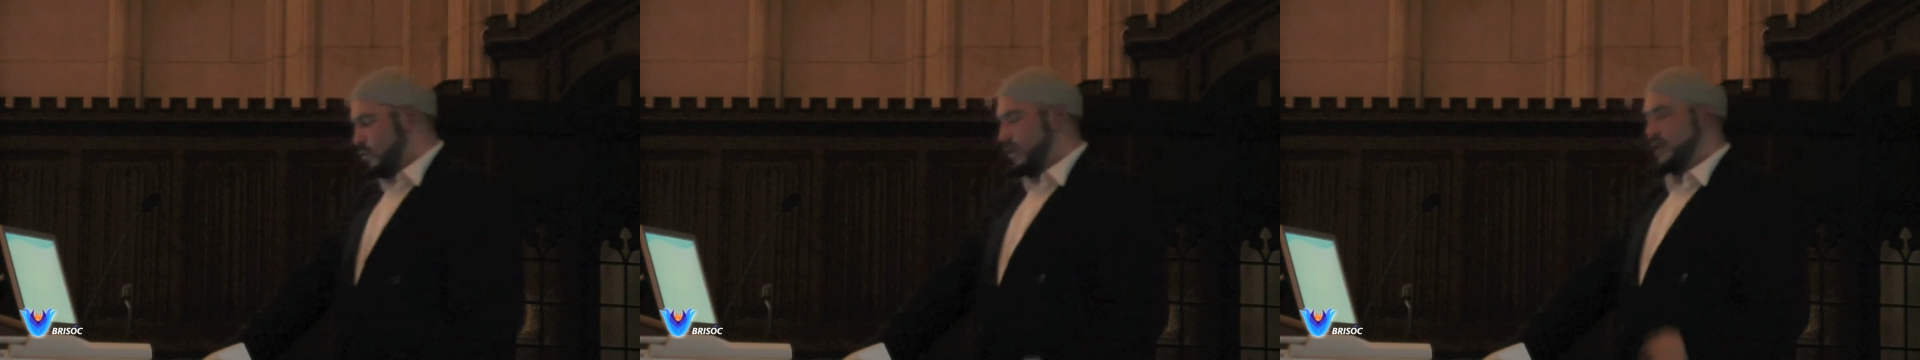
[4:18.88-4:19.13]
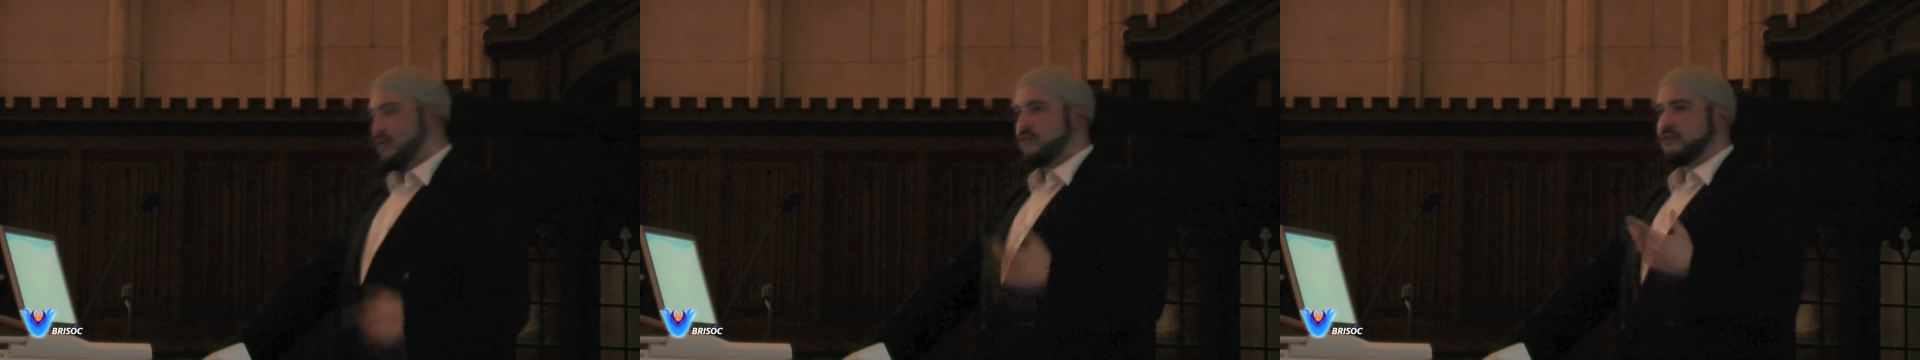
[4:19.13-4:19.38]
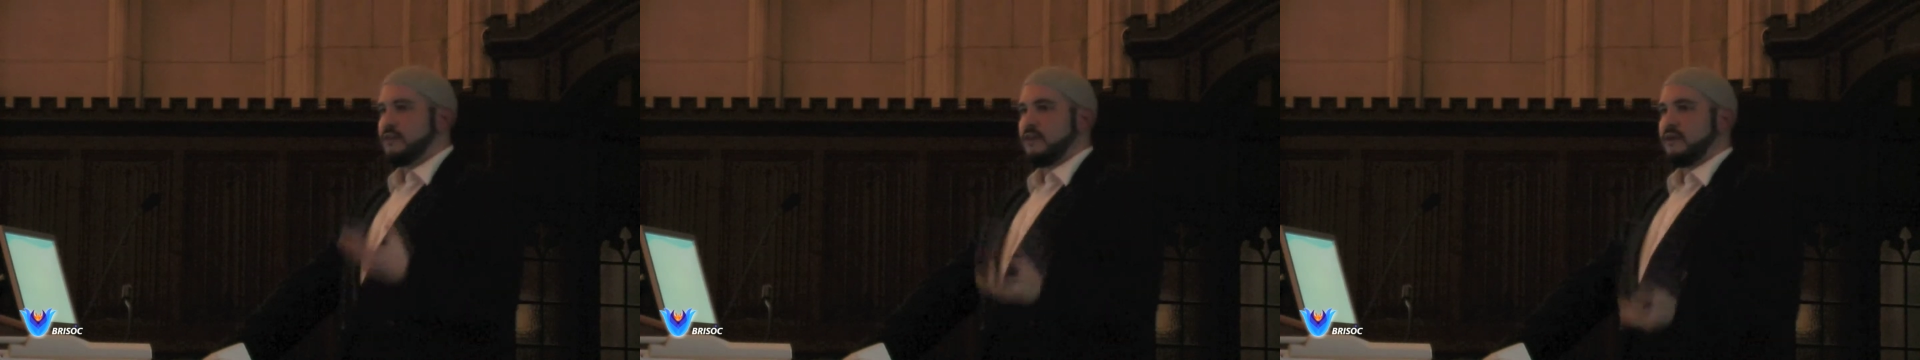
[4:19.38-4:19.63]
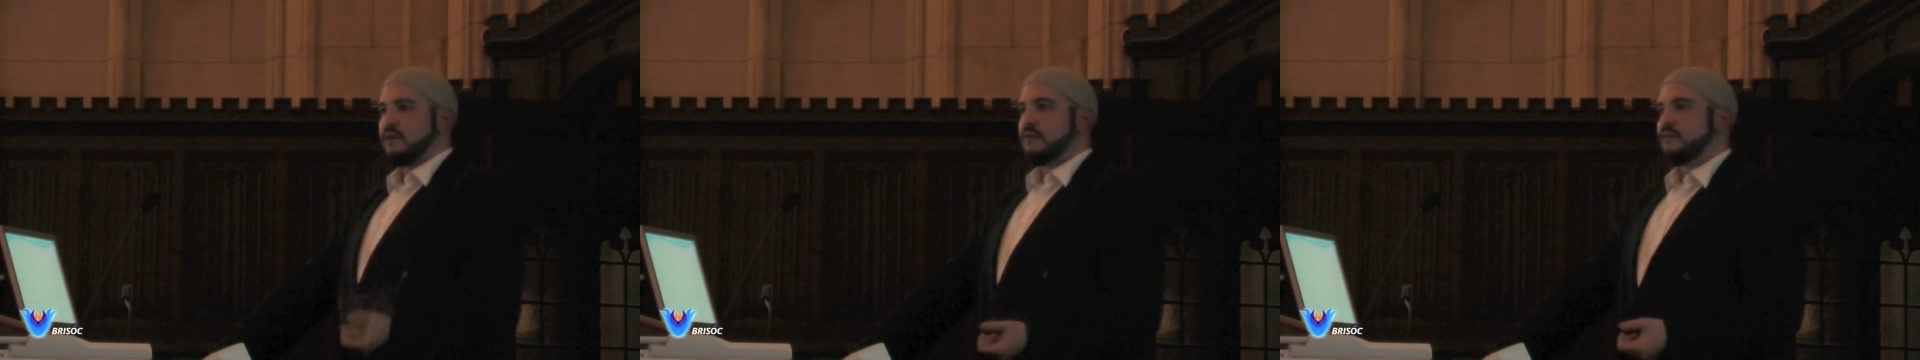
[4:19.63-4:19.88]
we
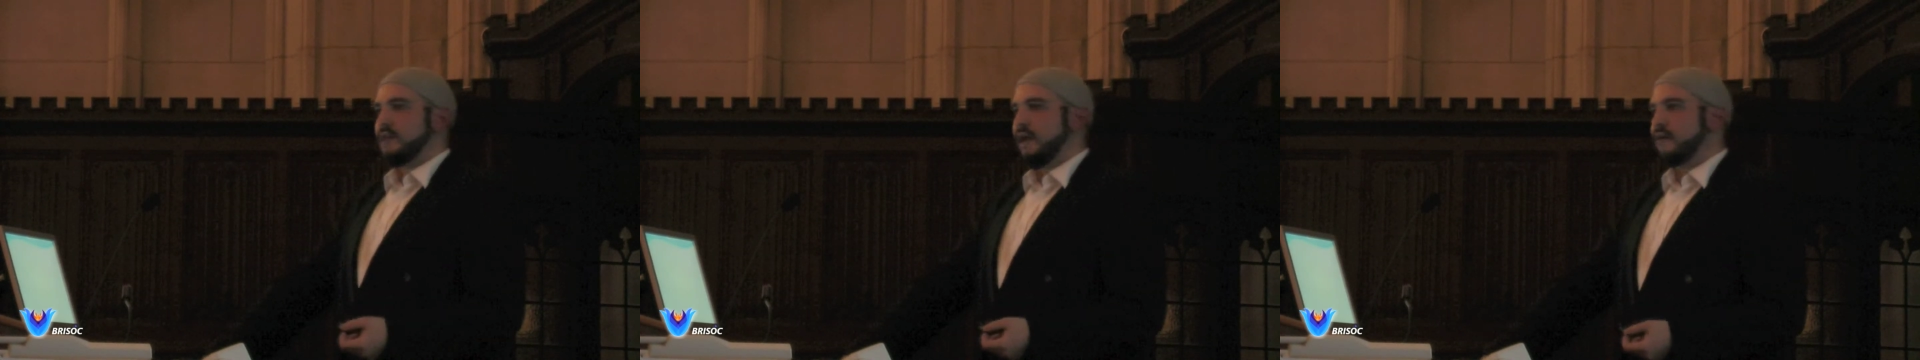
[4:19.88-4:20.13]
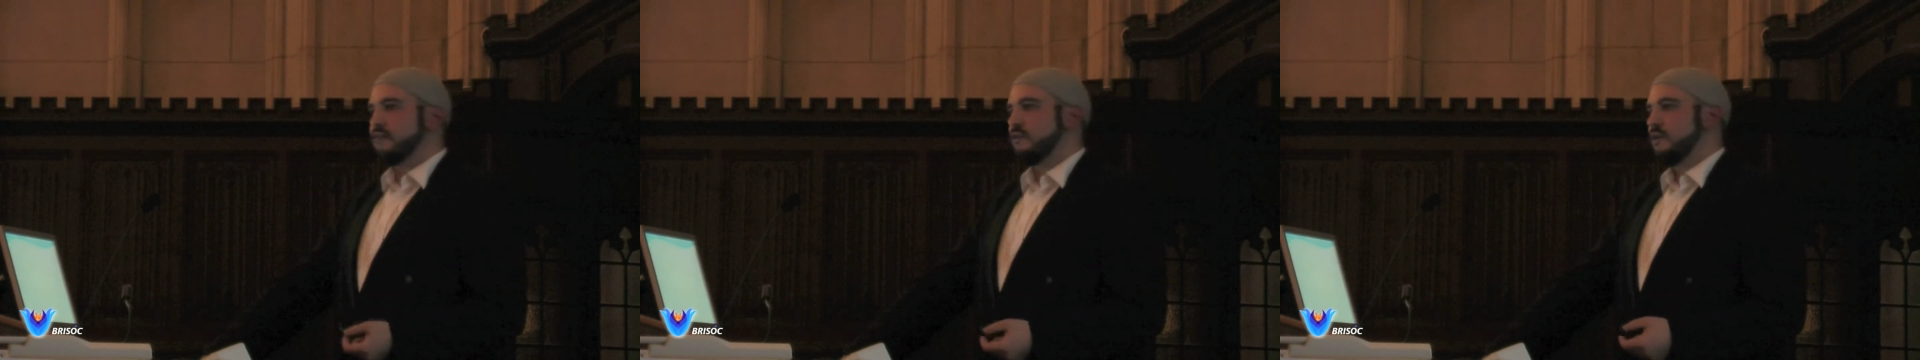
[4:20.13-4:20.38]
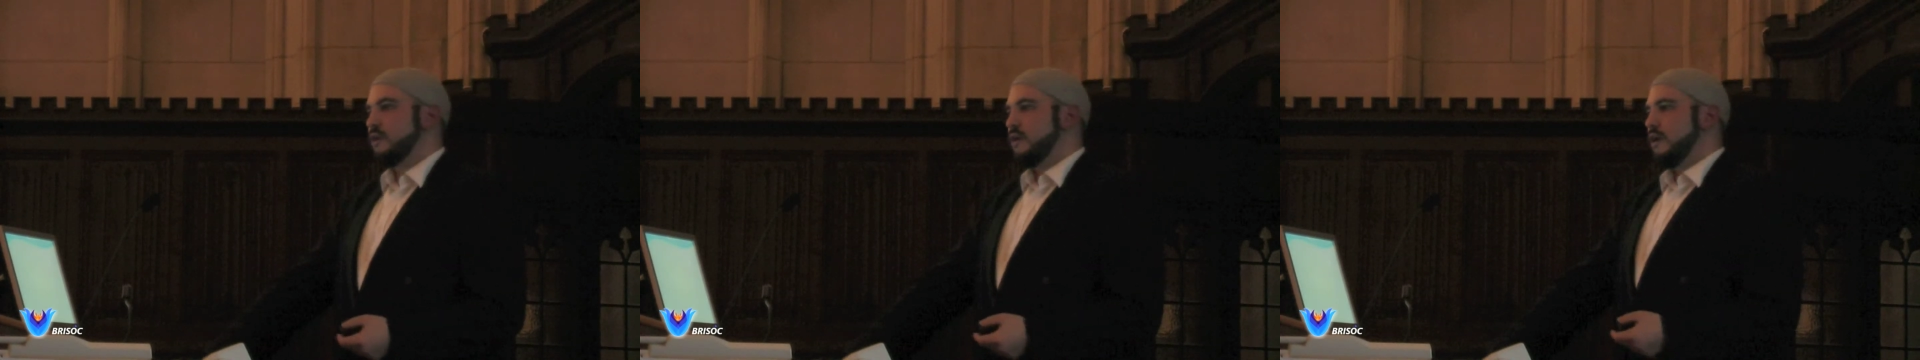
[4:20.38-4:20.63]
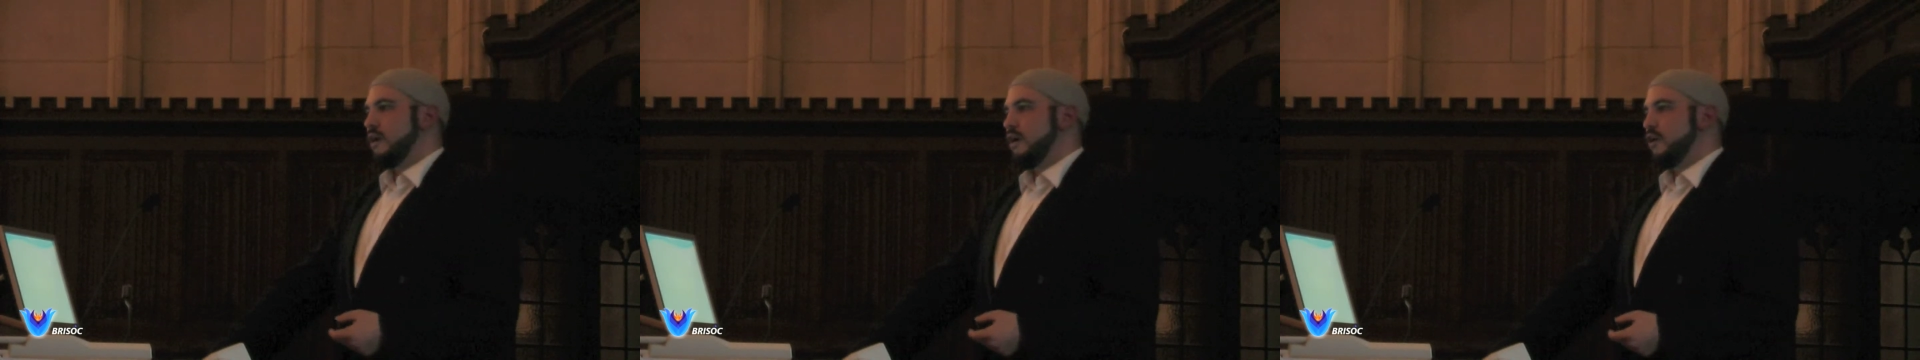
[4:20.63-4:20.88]
consider that
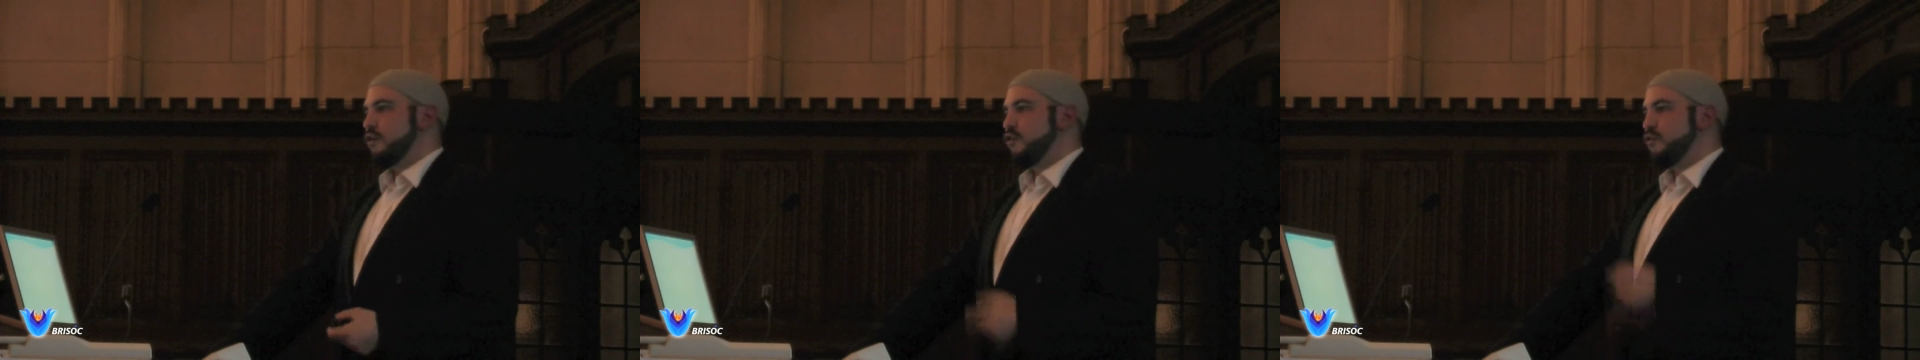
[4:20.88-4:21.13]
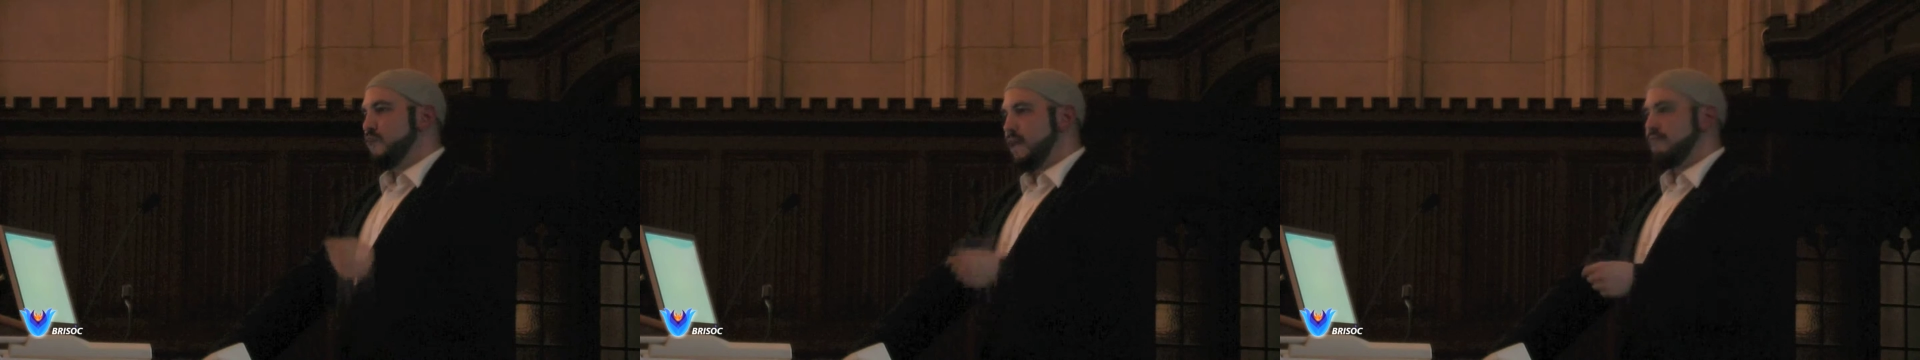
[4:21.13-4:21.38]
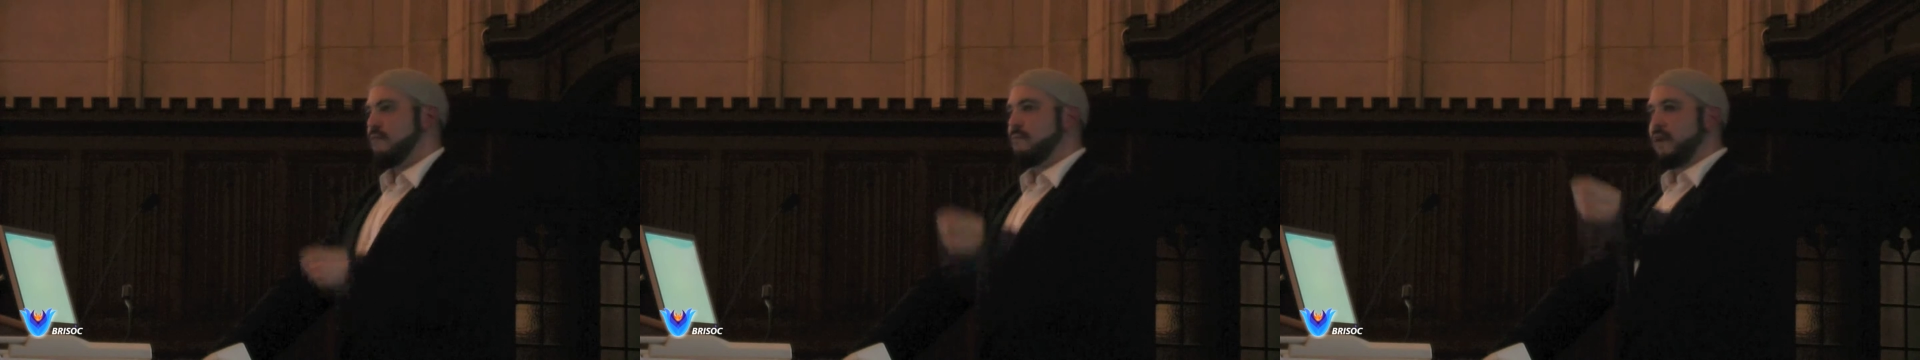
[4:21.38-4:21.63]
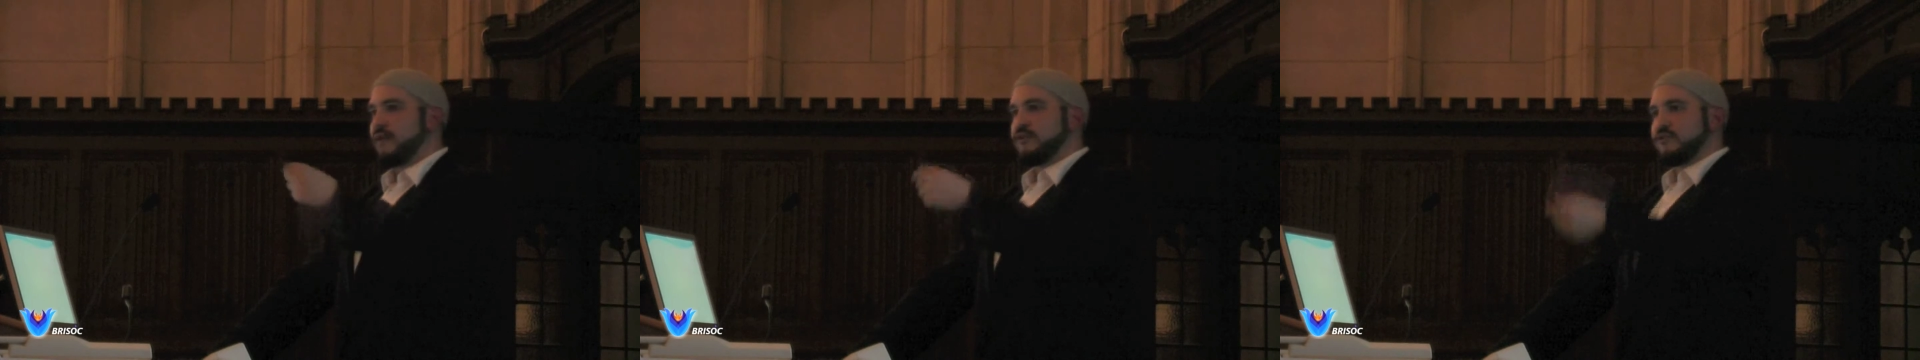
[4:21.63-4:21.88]
you live
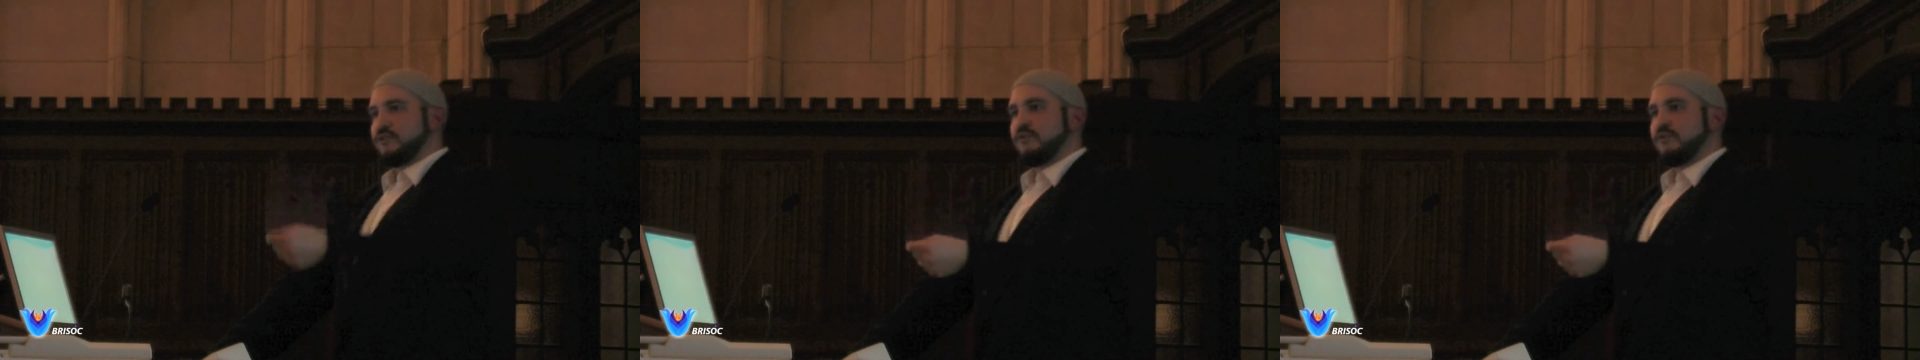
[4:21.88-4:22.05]
amongst